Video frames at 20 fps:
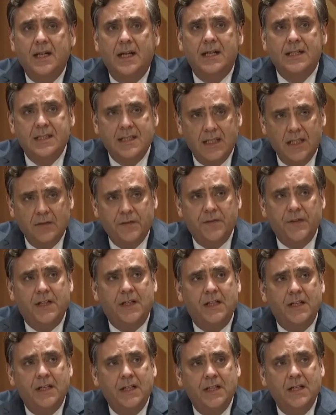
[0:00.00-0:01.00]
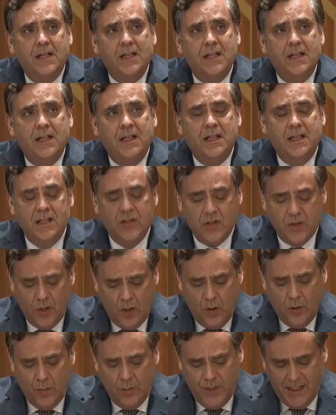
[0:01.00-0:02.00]
Antifa is
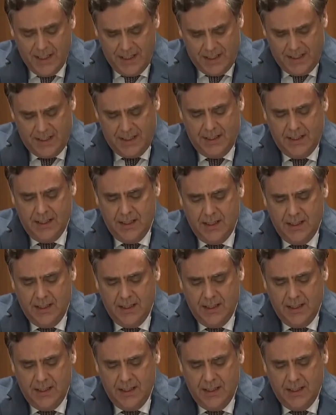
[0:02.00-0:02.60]
no myth.